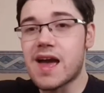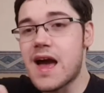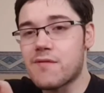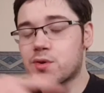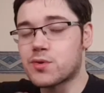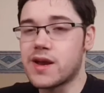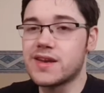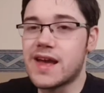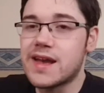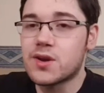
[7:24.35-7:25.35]
Have a
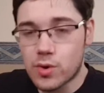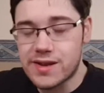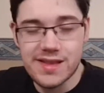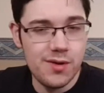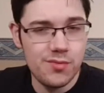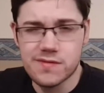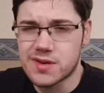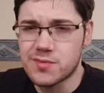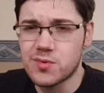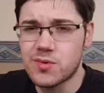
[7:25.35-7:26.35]
great night, great day, whatever
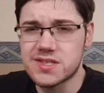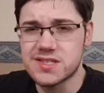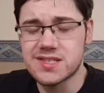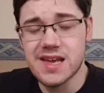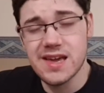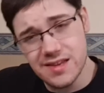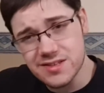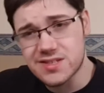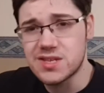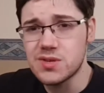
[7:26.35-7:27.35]
time you're watching this at, and
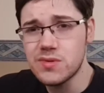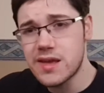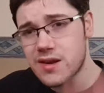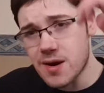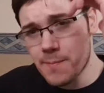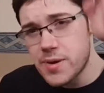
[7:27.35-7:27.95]
I'll see you later.